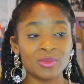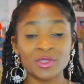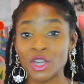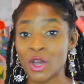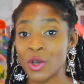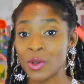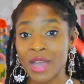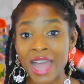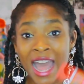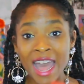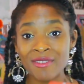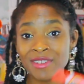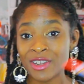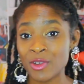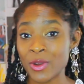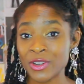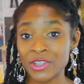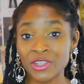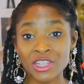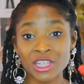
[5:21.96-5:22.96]
don't have
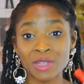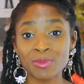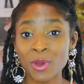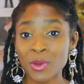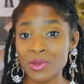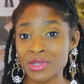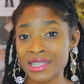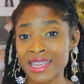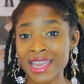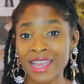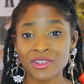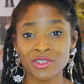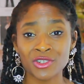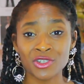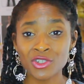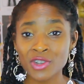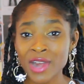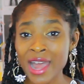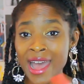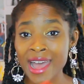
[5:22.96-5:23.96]
anywhere to dispose any
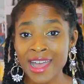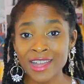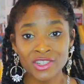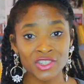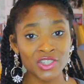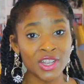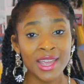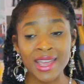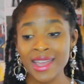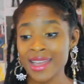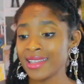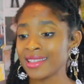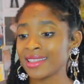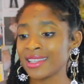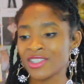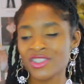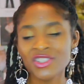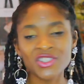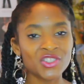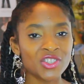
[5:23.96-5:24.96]
extra trash.
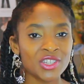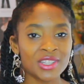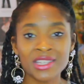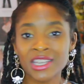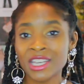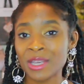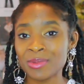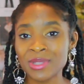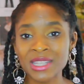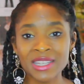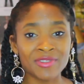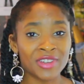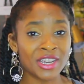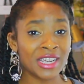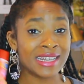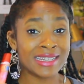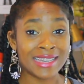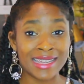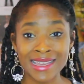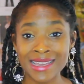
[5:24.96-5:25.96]
This just keeps it
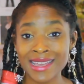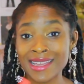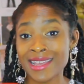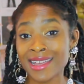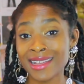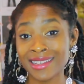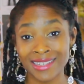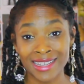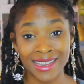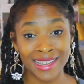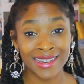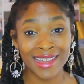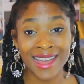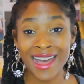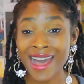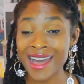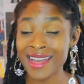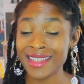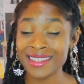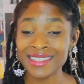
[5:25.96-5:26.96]
very neat and clean.
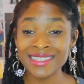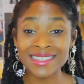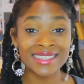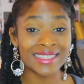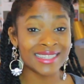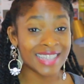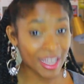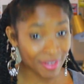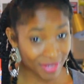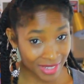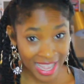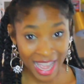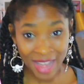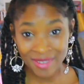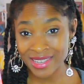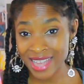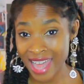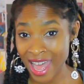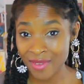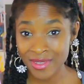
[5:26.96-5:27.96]
I definitely
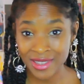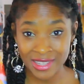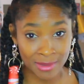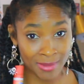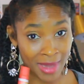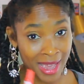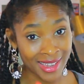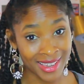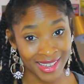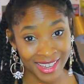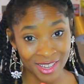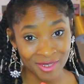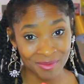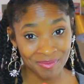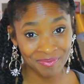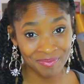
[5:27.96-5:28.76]
have to have these in my kit.